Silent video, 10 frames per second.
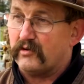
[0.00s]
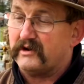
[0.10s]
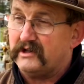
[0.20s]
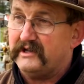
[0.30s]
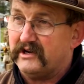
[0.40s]

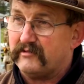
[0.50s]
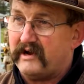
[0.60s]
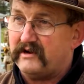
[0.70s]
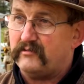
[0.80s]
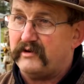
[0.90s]
vertically
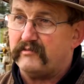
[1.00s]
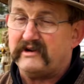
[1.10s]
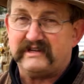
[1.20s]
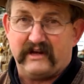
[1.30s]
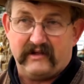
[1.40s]
integrated. We
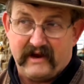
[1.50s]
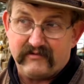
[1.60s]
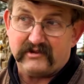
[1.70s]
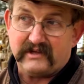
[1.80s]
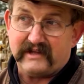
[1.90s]
retail
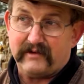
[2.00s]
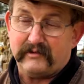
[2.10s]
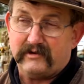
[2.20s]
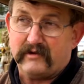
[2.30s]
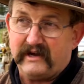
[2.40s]
everything that
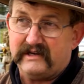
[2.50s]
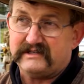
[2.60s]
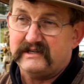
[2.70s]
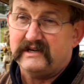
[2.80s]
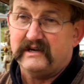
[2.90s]
we
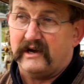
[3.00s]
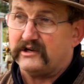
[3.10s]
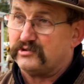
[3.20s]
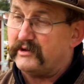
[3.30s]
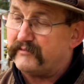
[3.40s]
raise.
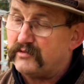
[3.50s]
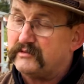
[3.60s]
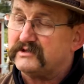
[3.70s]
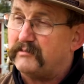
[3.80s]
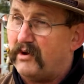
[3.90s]
Tree
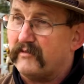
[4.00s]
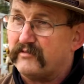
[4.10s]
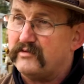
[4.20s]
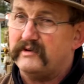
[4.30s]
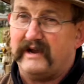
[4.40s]
fruit, small
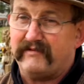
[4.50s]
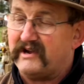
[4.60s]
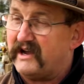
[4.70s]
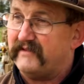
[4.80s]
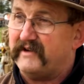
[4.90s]
fruit,
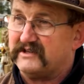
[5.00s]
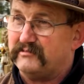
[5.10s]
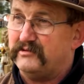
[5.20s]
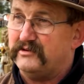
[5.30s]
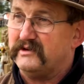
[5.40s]
every kind of
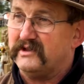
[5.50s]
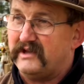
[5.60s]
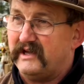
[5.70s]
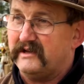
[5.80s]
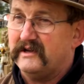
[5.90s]
vegetable you can
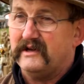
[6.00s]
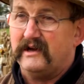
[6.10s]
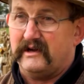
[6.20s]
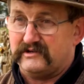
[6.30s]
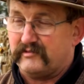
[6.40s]
think
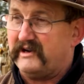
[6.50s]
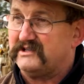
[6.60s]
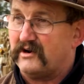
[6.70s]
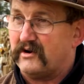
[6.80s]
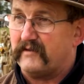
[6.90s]
is
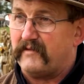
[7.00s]
raised on our